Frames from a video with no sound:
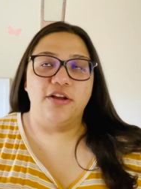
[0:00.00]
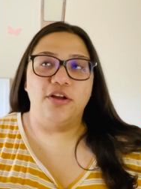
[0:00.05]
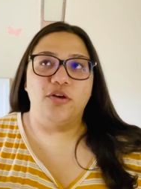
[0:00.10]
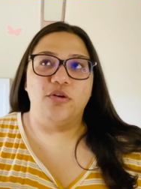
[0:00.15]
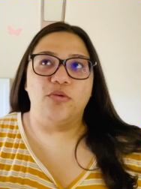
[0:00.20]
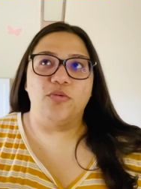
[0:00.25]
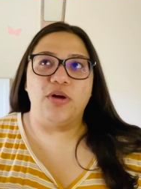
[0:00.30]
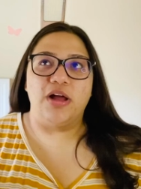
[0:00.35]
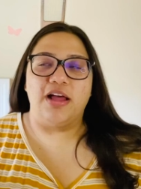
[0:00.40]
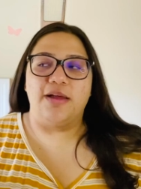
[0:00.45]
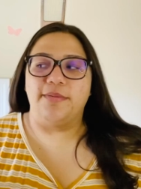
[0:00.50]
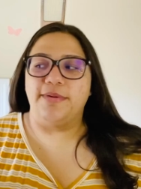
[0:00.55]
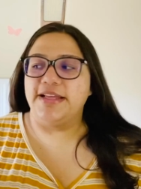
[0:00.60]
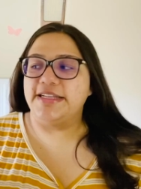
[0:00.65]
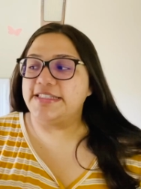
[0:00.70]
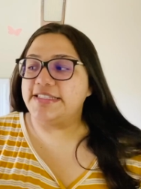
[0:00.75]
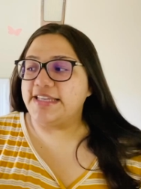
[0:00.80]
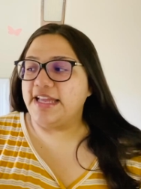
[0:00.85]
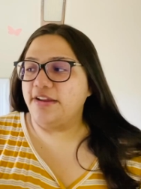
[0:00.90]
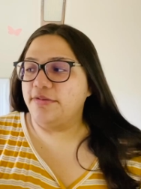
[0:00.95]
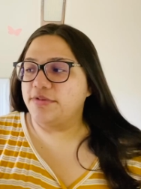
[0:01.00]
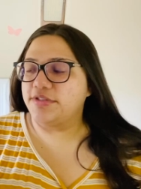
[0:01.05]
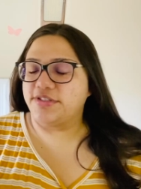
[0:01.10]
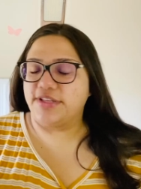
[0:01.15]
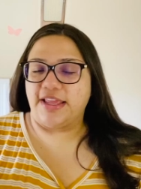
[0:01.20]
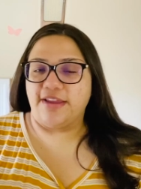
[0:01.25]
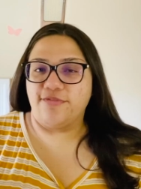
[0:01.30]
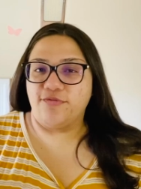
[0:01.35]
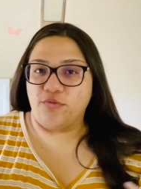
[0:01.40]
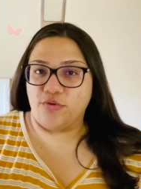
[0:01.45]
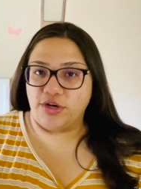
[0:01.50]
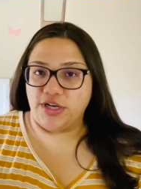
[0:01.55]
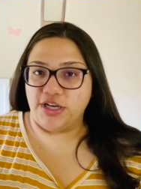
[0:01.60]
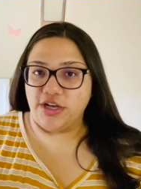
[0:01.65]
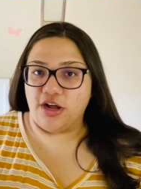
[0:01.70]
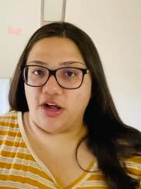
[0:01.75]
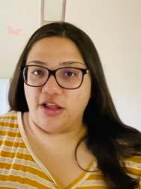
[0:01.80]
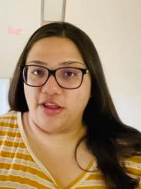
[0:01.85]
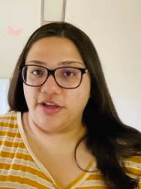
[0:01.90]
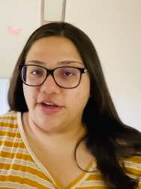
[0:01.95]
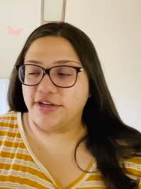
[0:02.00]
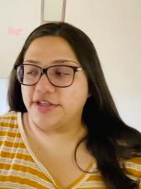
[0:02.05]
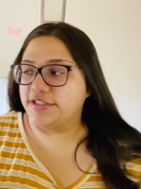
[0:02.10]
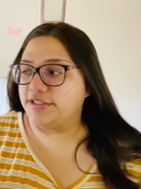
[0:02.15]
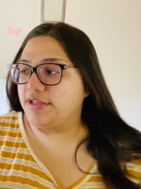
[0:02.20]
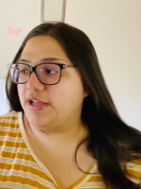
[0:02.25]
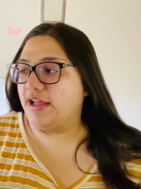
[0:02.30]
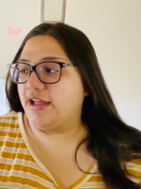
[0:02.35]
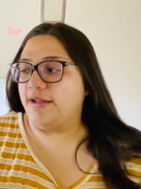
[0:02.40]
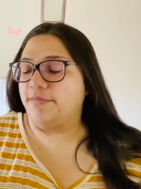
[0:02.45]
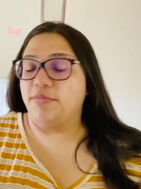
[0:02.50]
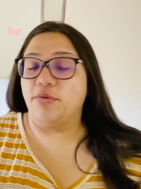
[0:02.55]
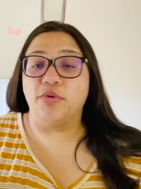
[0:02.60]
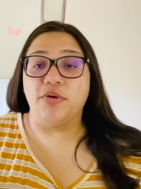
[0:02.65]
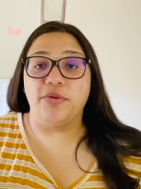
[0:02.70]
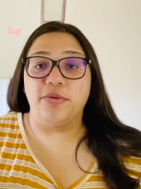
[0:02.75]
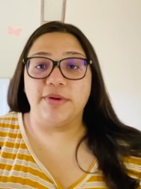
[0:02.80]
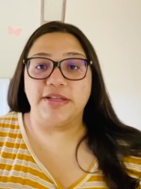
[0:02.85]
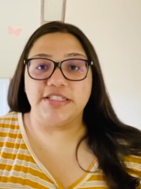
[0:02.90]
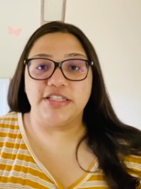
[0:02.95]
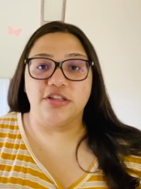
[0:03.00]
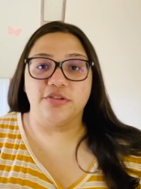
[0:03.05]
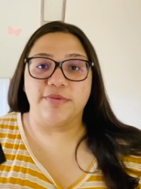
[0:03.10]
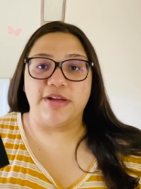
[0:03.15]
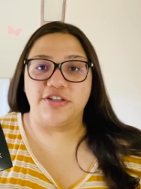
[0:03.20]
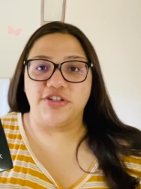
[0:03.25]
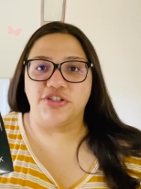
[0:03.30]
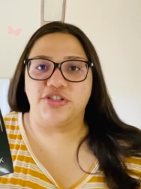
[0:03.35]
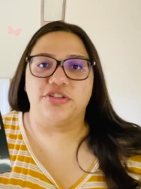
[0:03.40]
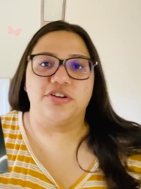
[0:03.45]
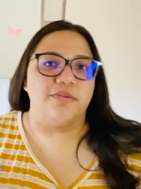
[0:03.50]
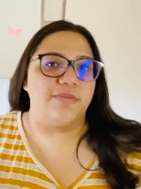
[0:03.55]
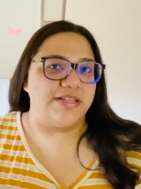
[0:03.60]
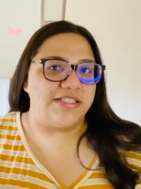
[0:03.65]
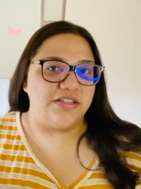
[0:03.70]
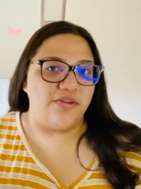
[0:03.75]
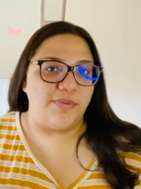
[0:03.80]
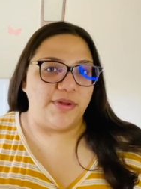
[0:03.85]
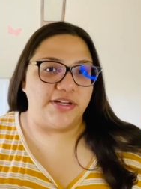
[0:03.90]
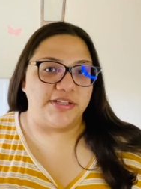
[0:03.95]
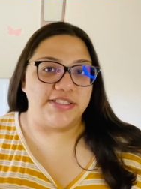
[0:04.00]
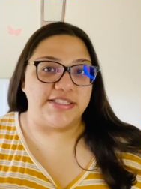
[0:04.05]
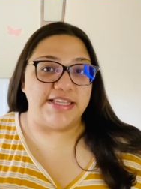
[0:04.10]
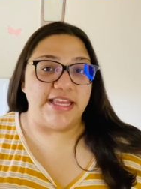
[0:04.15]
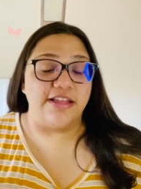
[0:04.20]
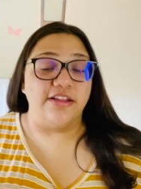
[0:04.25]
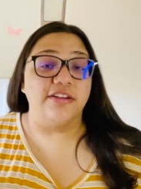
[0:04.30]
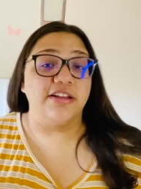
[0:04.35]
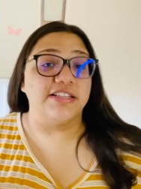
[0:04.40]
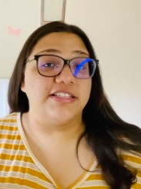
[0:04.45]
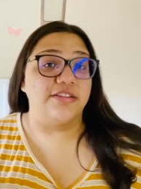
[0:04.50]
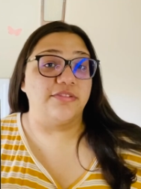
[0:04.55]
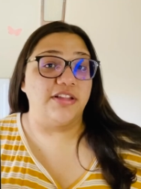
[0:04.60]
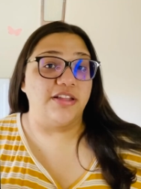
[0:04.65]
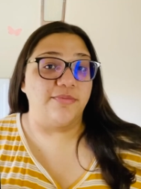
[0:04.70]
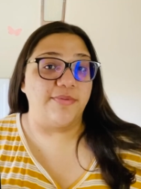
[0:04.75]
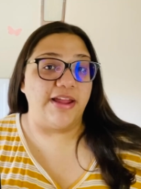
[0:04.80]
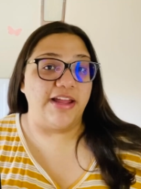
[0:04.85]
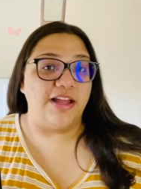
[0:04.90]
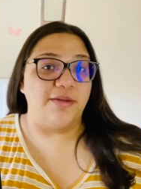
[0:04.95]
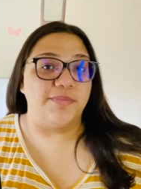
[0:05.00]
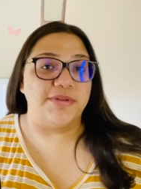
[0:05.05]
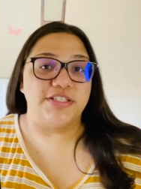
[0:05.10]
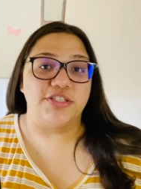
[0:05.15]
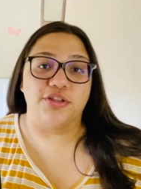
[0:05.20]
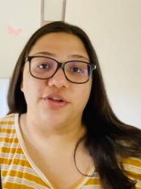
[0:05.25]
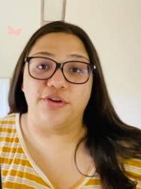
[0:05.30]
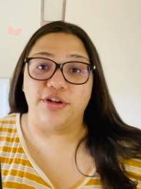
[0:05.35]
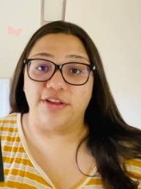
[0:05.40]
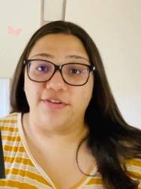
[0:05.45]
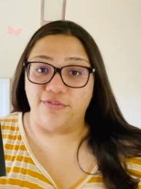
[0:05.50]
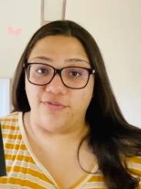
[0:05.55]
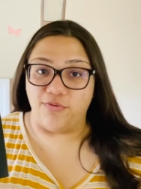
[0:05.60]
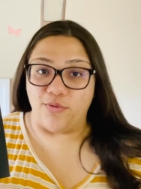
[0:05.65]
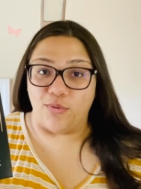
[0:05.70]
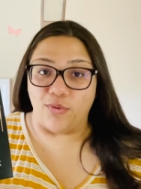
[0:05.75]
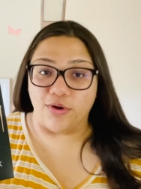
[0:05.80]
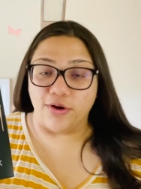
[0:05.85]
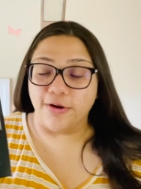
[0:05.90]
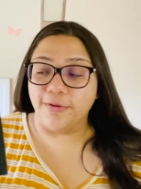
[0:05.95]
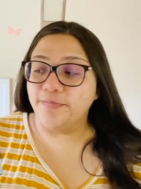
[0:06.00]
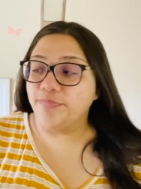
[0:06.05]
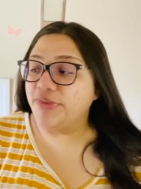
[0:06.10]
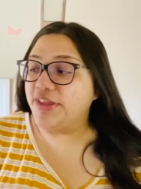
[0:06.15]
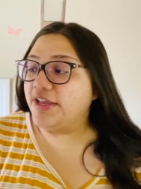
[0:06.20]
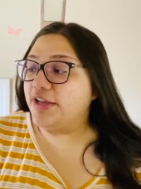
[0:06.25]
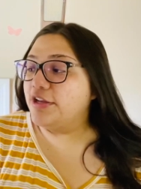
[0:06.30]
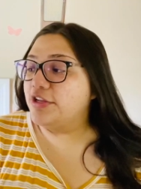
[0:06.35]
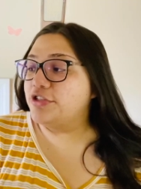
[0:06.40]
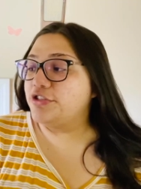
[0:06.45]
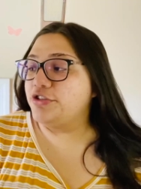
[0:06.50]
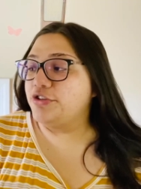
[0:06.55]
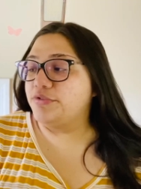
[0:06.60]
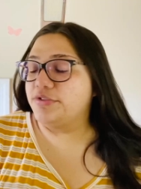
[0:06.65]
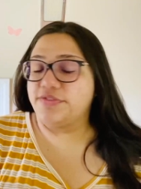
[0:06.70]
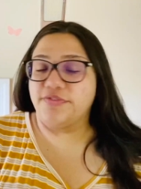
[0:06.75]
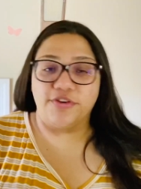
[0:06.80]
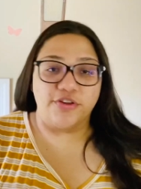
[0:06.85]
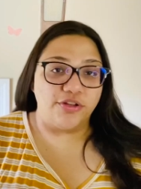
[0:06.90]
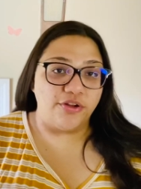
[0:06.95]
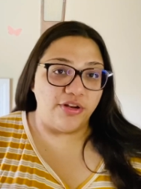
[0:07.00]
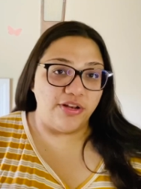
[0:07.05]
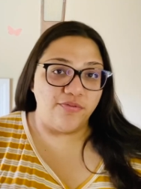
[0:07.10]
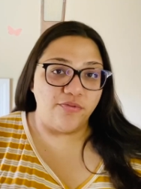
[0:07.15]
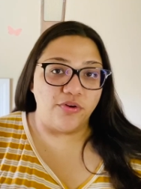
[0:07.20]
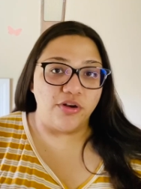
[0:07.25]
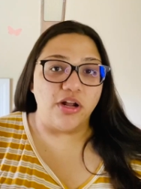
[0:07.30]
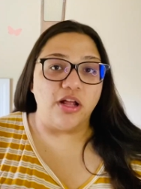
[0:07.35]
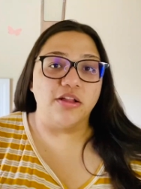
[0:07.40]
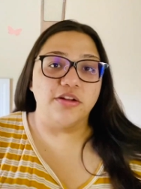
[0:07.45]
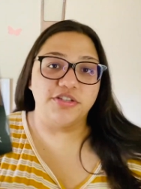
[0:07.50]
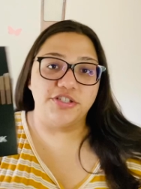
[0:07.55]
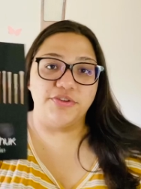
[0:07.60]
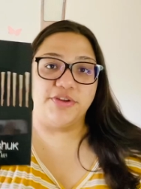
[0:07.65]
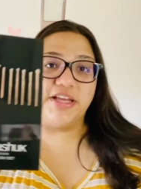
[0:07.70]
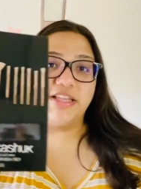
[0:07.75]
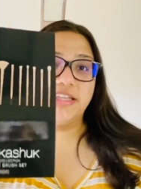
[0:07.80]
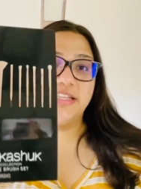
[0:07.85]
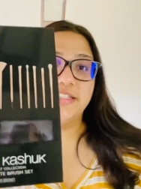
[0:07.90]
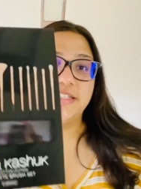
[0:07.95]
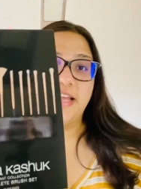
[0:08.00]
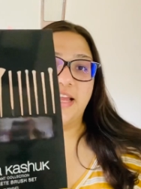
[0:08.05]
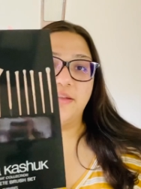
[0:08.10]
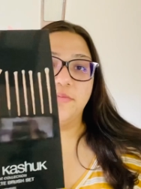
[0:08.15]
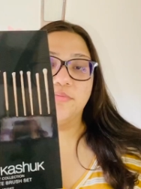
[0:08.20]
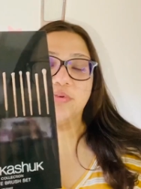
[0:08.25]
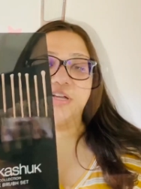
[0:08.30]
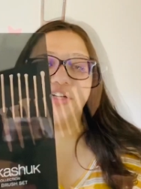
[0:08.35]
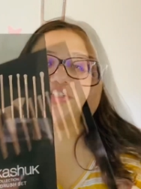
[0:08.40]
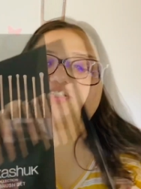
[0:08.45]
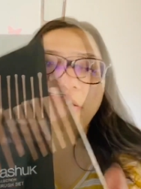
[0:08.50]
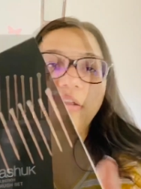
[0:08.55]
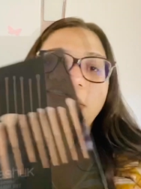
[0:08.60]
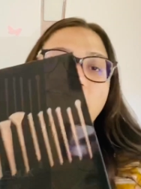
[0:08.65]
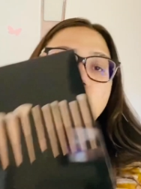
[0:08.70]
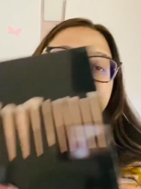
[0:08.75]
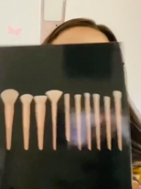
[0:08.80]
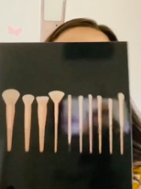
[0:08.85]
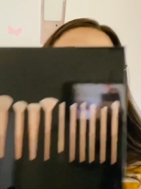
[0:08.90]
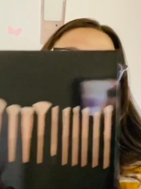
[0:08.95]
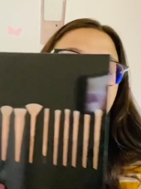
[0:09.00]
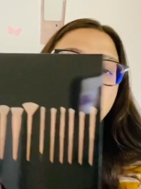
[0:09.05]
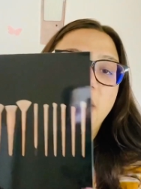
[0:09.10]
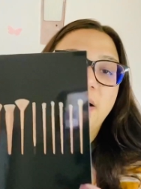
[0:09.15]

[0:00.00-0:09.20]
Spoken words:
it said it was like $40, but when we went to the register, it must have been on sale because it only rang up as $34. So it's for $34, you get the 10 brushes. So you have